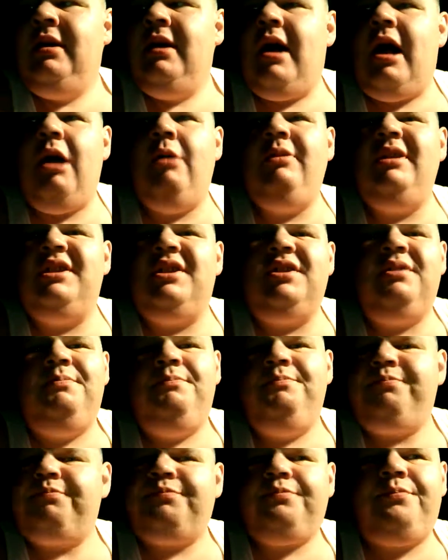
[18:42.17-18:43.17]

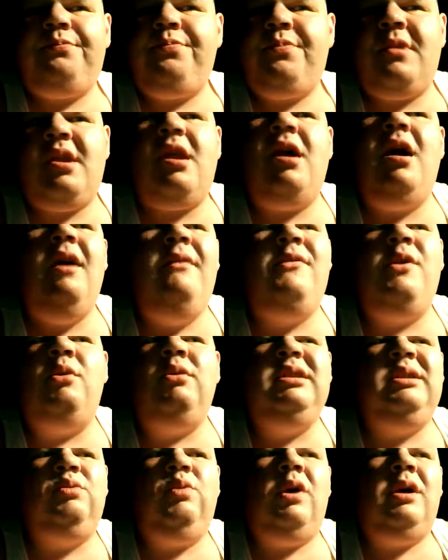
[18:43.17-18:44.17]
I've
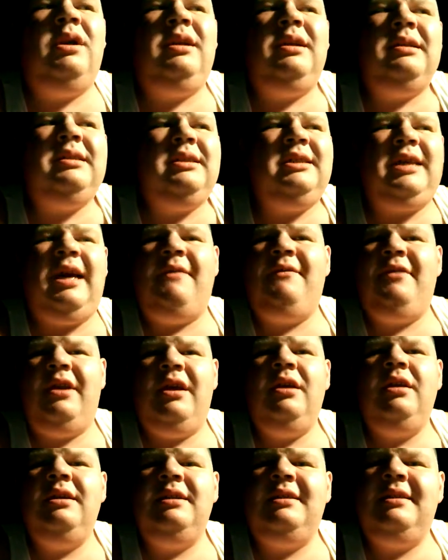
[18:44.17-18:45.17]
always wanted a
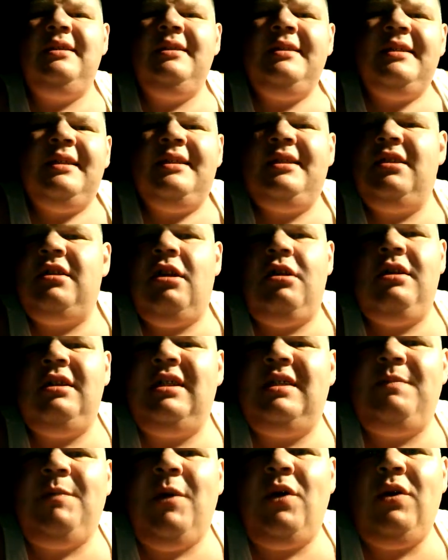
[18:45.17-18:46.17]
Savinelli since I started
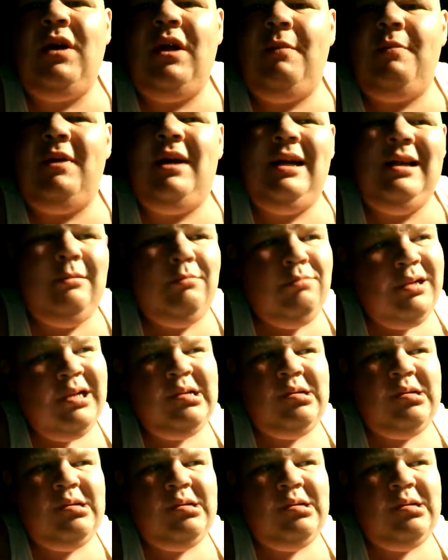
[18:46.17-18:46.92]
smoking a pipe.